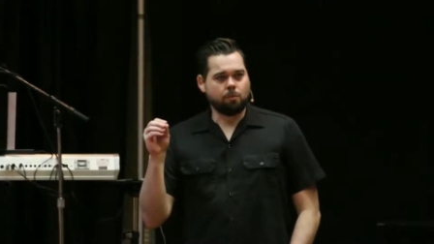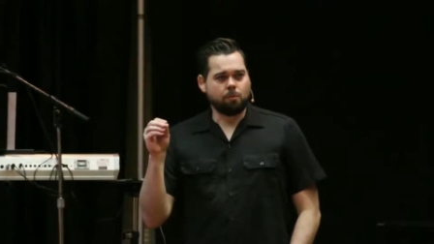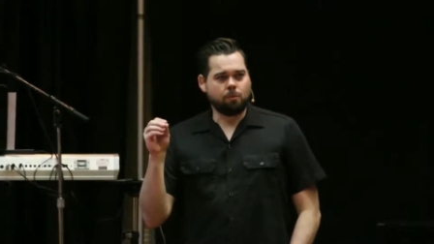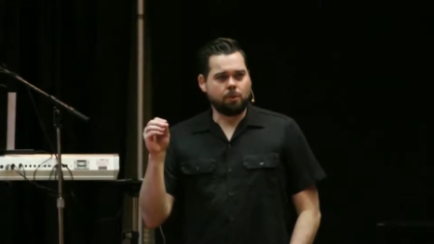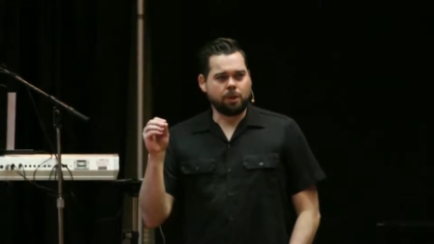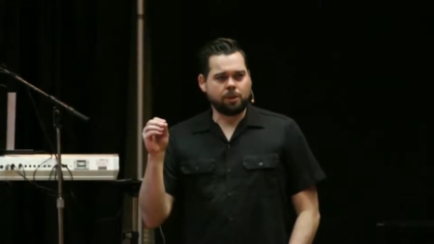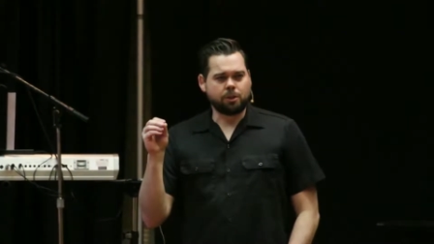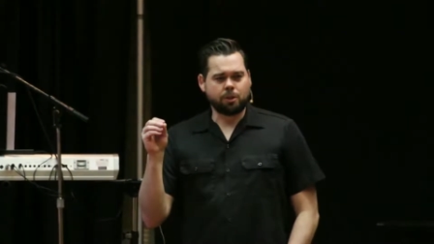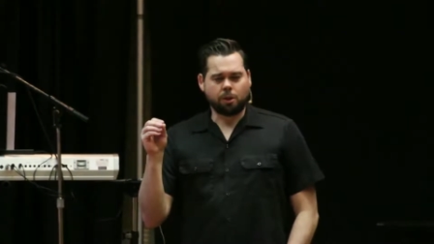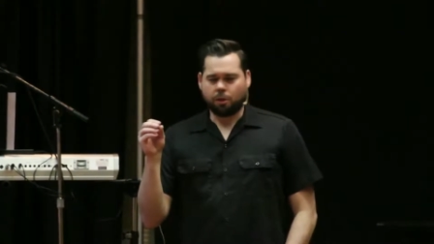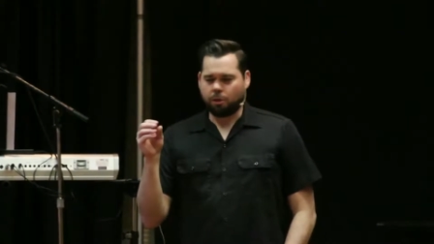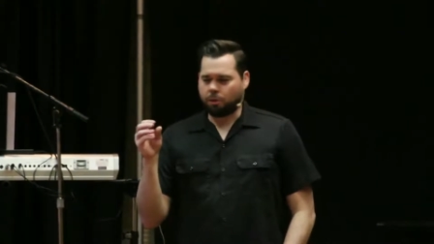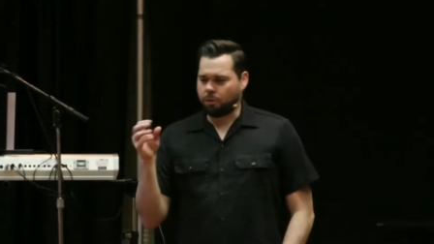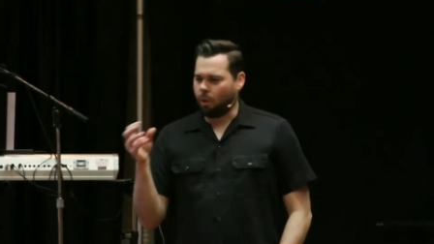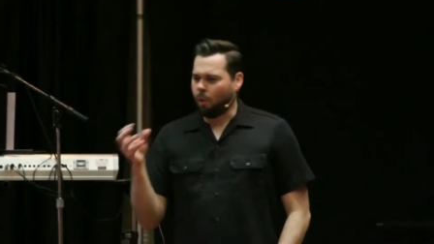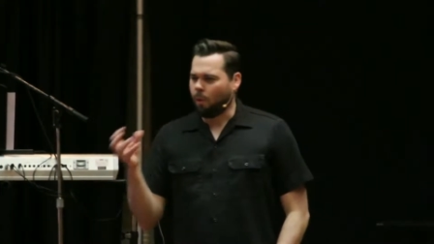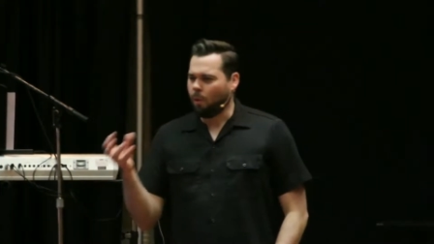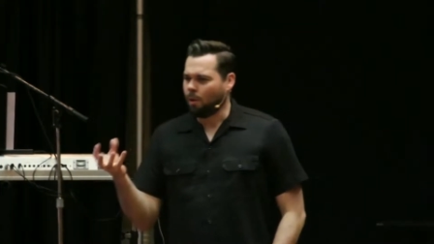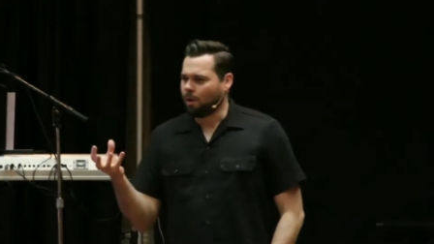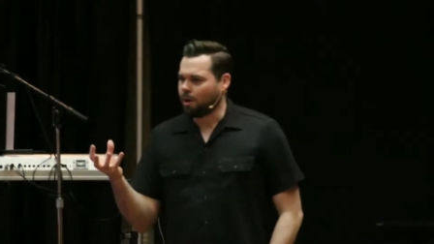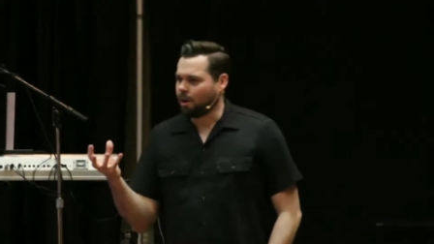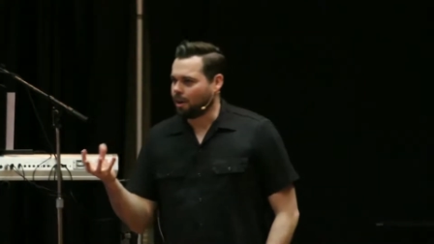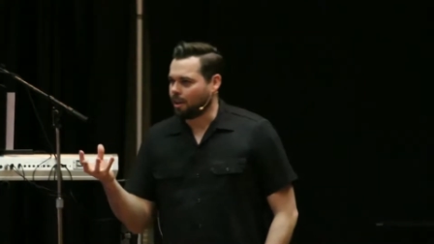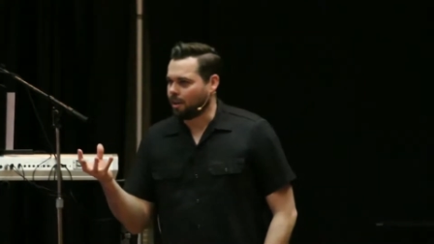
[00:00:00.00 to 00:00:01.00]
this
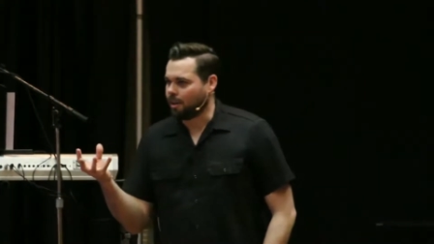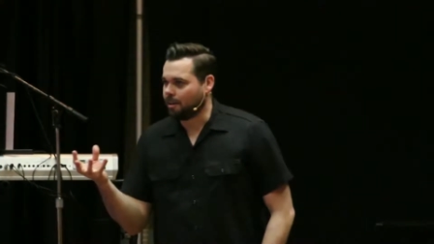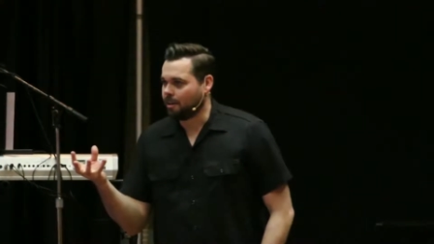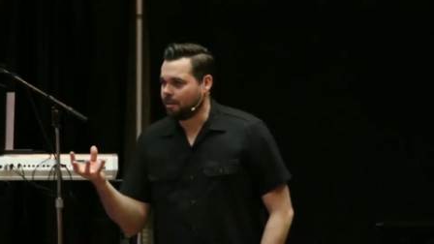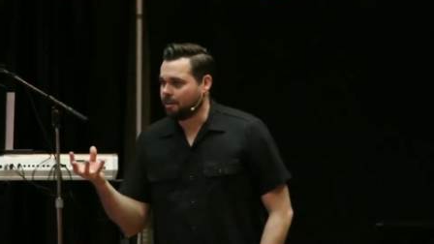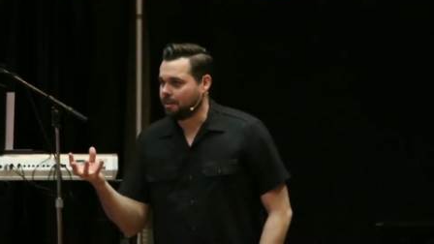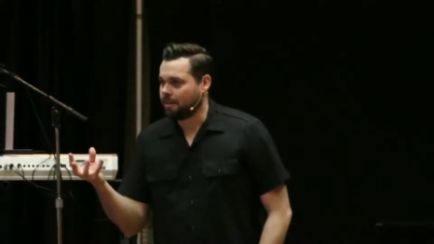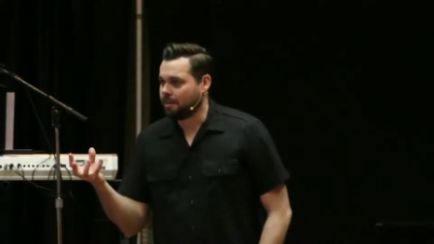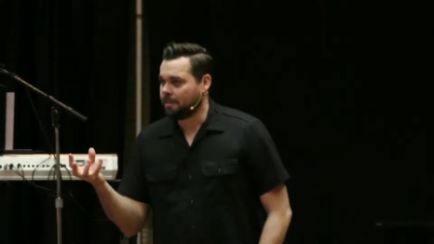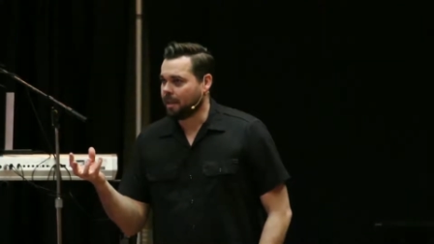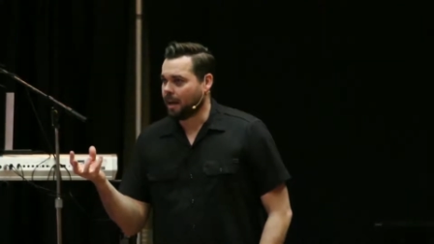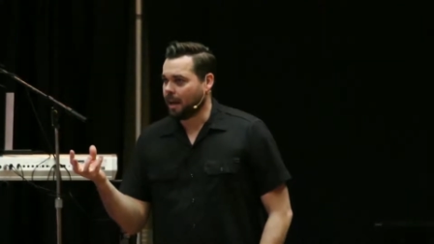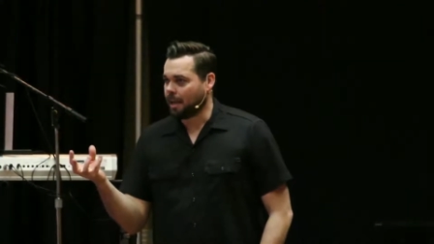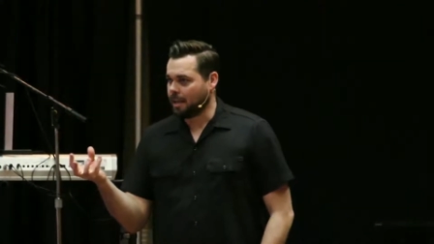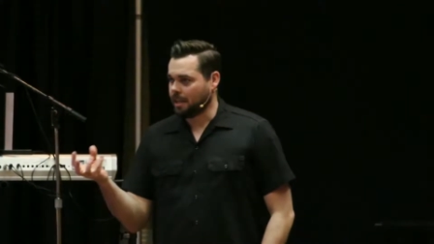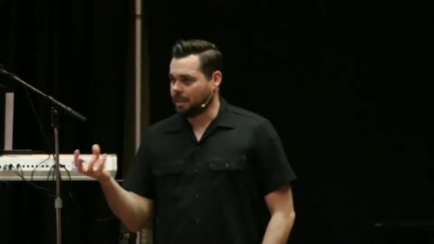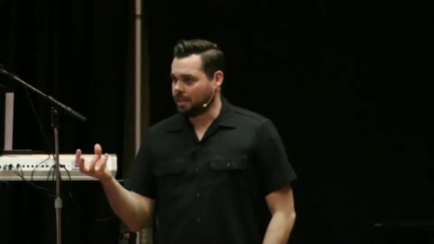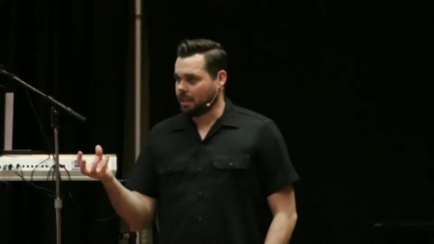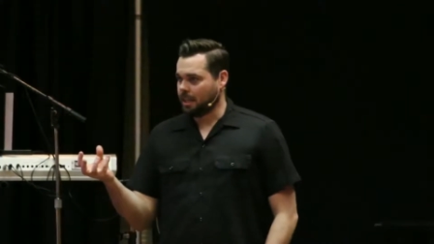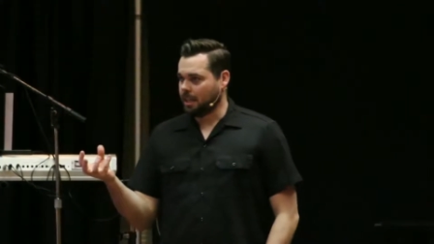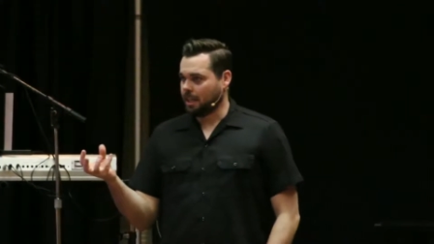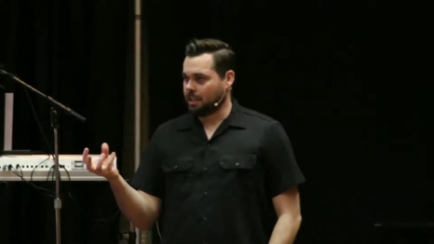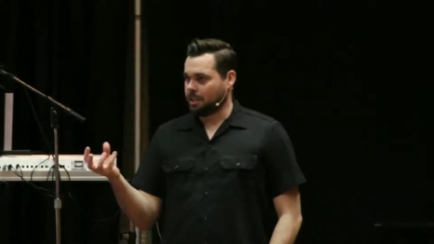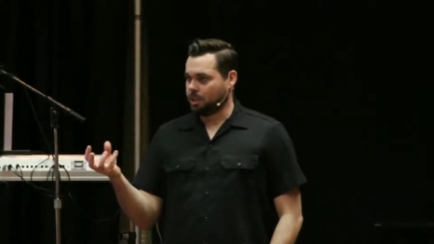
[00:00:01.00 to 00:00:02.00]
authority that he
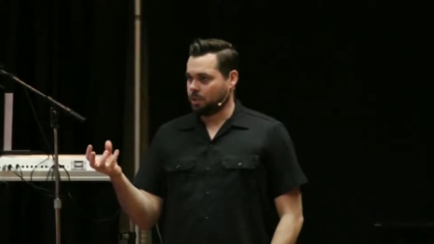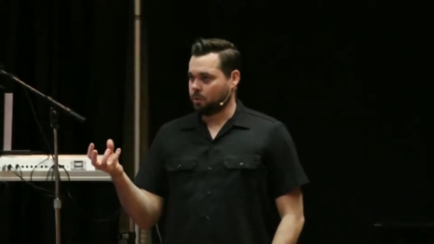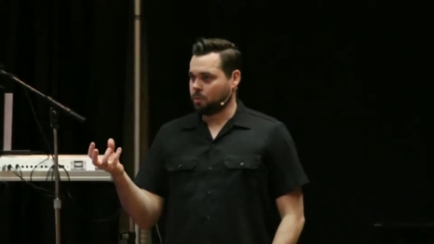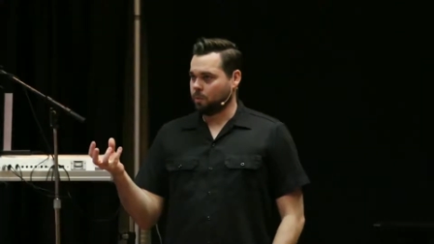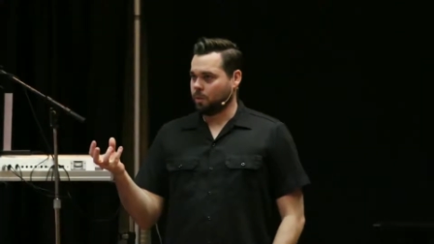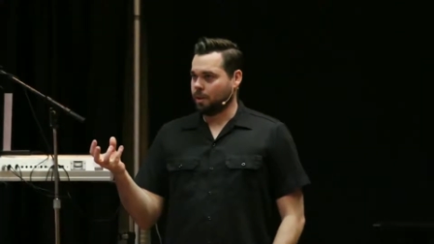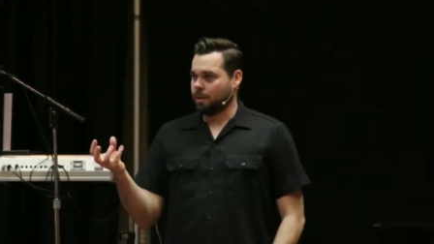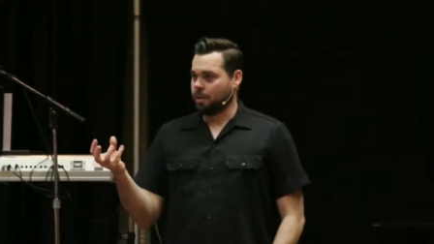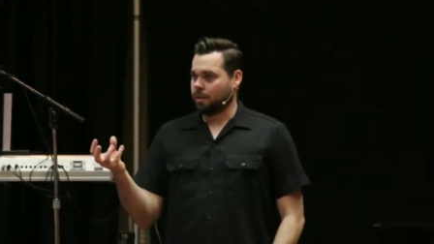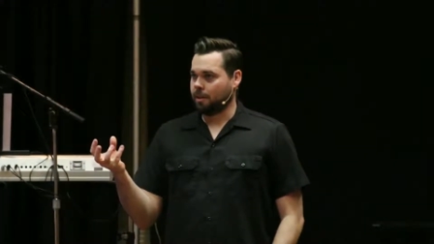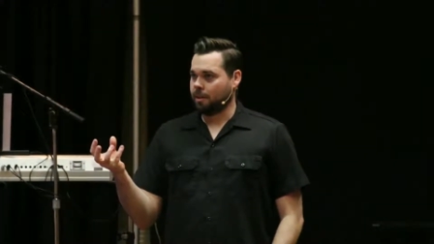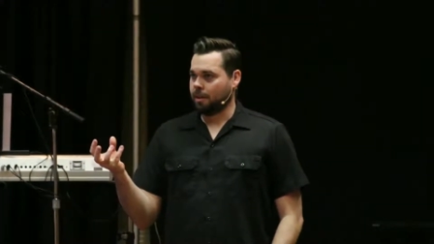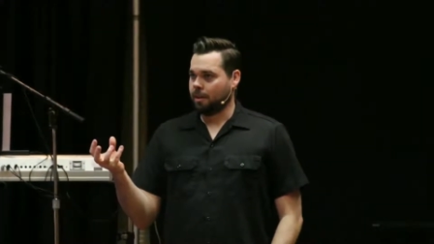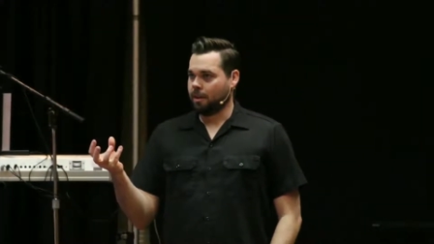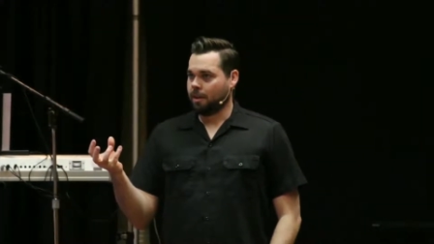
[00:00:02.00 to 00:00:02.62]
teaches with.